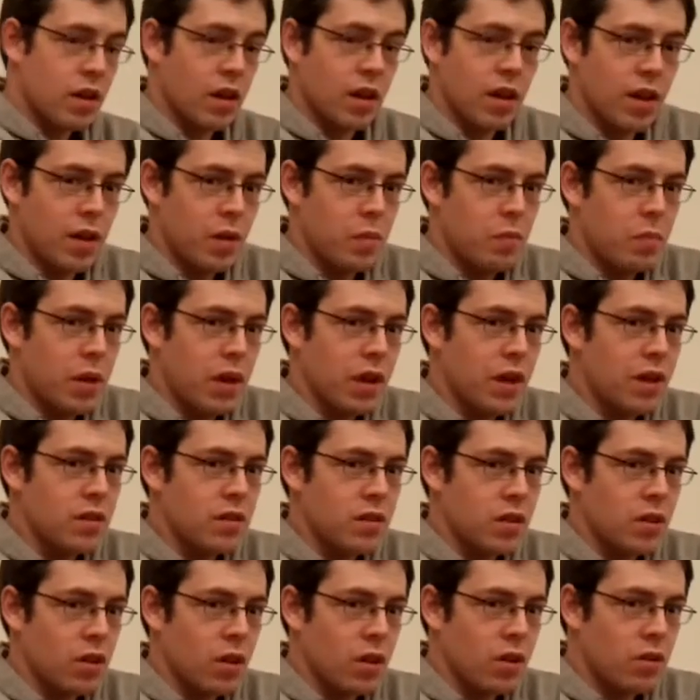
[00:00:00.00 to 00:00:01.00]
pink is
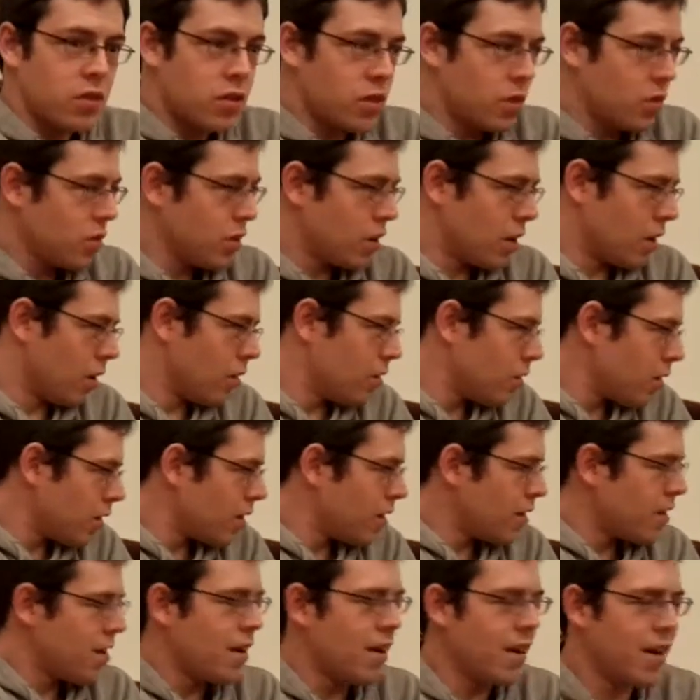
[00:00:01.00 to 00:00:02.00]
a colour too,
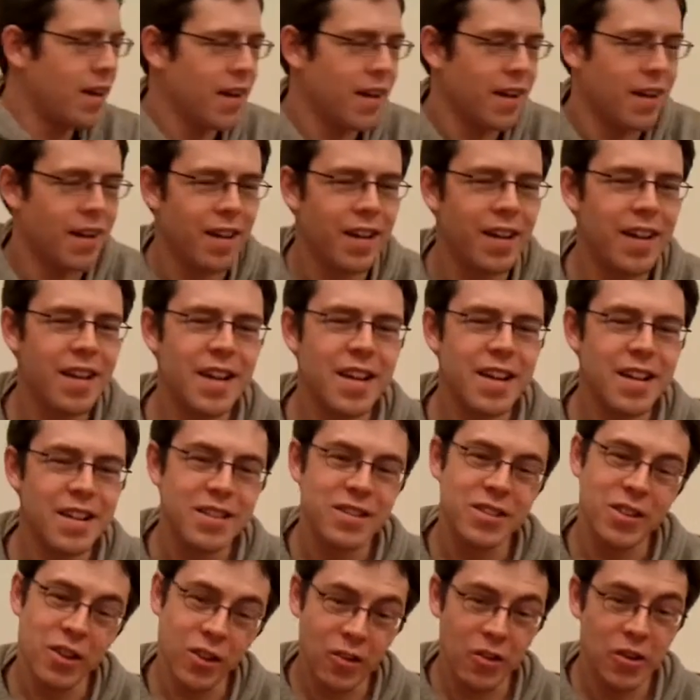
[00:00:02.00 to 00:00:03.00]

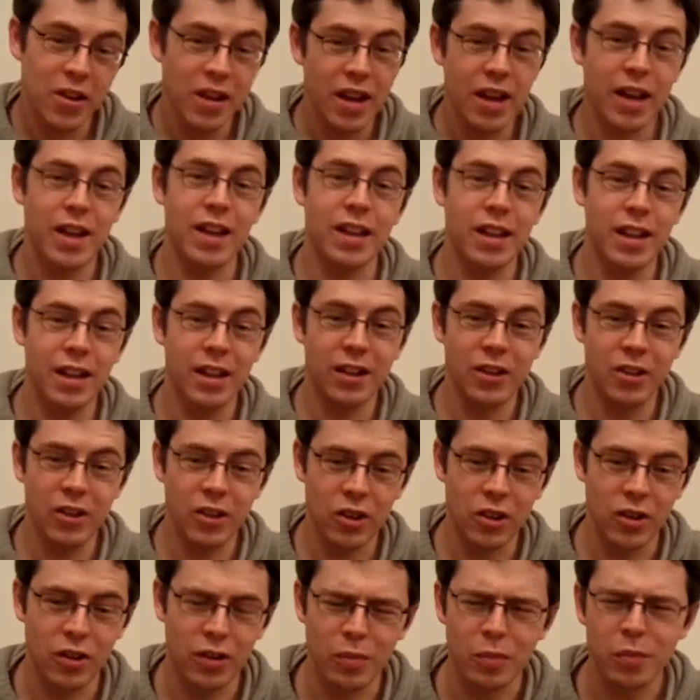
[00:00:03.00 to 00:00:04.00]
So a little
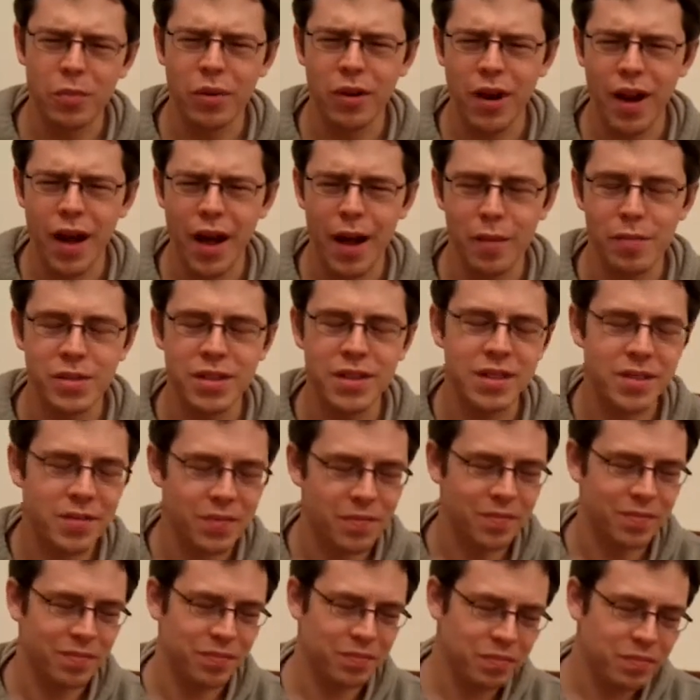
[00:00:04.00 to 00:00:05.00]
colour, perhaps.
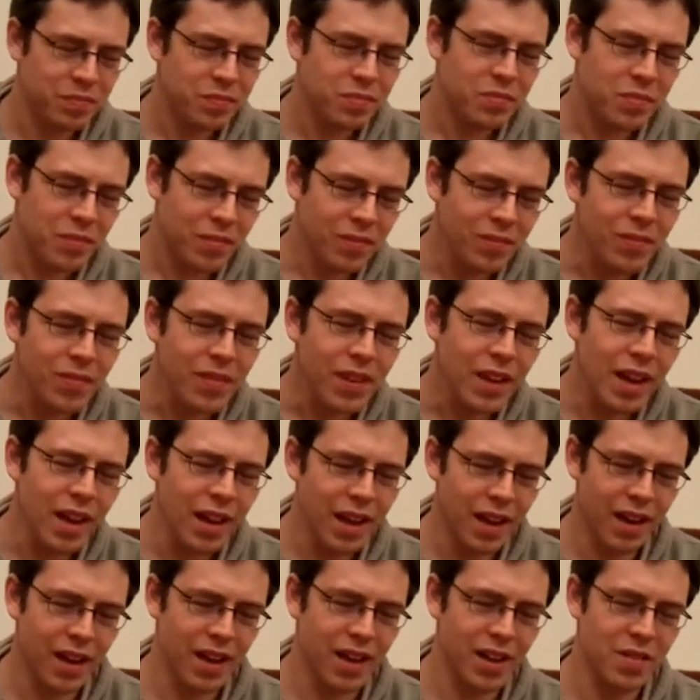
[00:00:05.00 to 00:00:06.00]

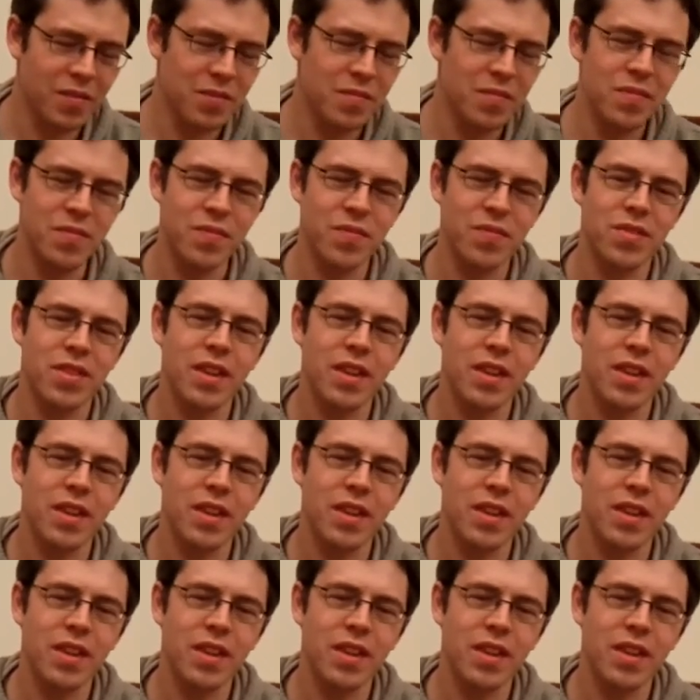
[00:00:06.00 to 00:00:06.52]
Anyway,